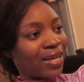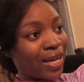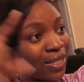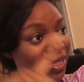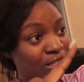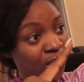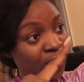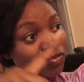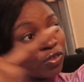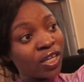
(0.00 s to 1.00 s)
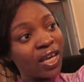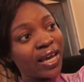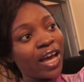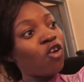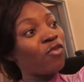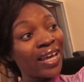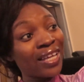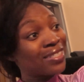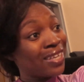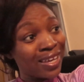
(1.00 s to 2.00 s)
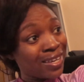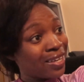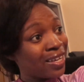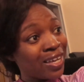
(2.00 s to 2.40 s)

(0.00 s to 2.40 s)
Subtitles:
And it's even cake, I overeat cake.